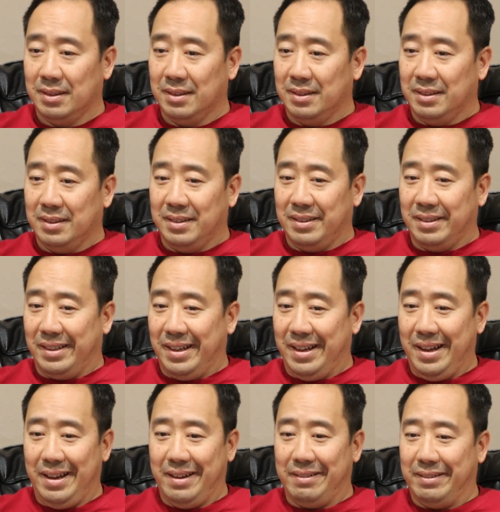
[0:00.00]

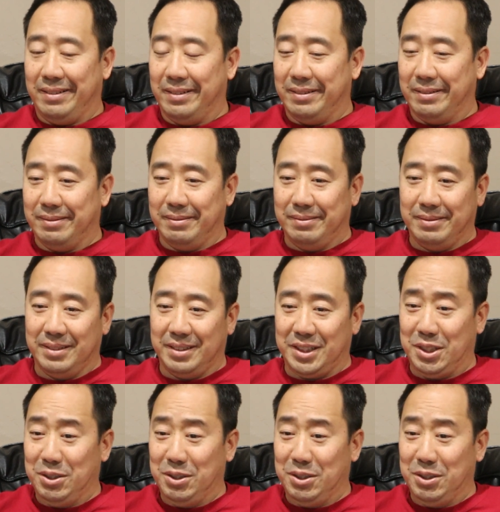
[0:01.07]
I don't know, a